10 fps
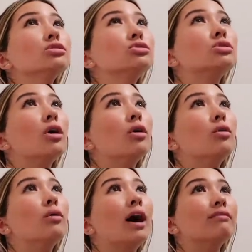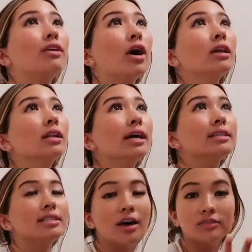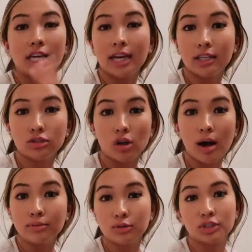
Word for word: So I've got like self-tanning drops,